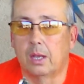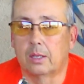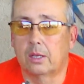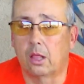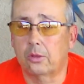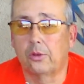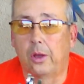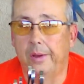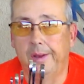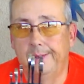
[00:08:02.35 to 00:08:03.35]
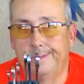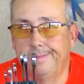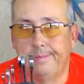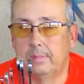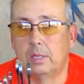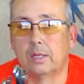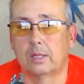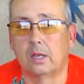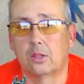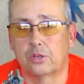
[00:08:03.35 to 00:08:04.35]
Color coded. You know, the
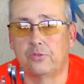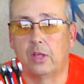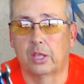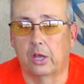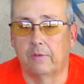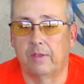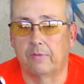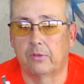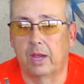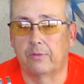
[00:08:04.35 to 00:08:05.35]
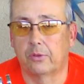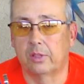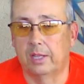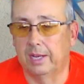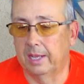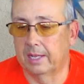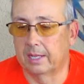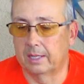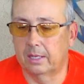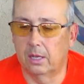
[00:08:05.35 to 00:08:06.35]
color's falling off after cleaning it.
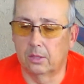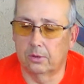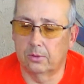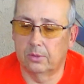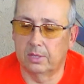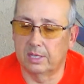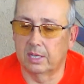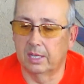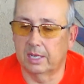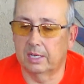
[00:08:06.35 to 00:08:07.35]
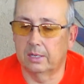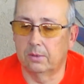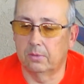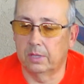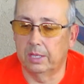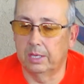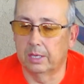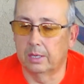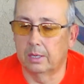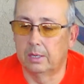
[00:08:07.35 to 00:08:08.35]
The color doesn't like
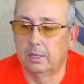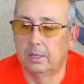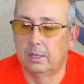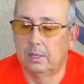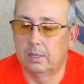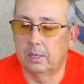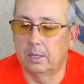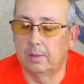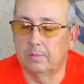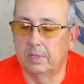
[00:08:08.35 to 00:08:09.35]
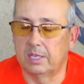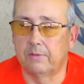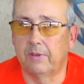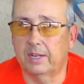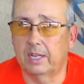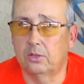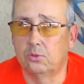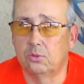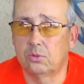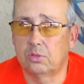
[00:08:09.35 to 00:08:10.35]
the disinfecting
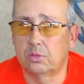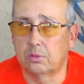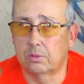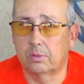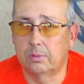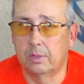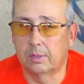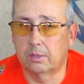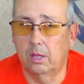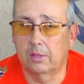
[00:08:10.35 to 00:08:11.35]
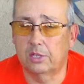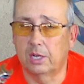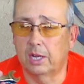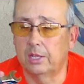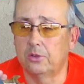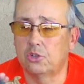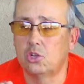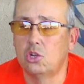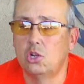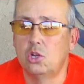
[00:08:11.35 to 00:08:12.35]
tools or cloths that I use.
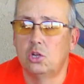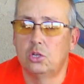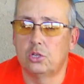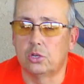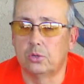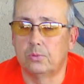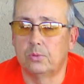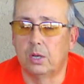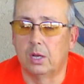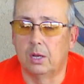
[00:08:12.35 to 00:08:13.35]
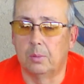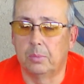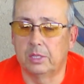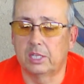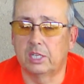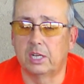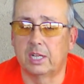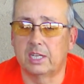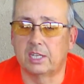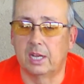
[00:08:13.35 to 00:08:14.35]
So, but this is a
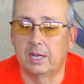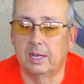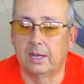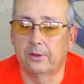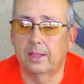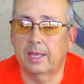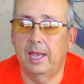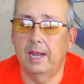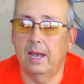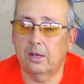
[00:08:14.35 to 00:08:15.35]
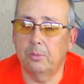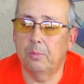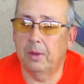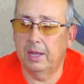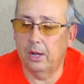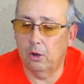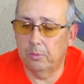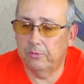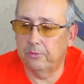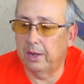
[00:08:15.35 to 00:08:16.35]
nice set. And you're like, Ed, how come you're buying
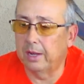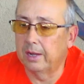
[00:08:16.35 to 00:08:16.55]
Harbor Freight?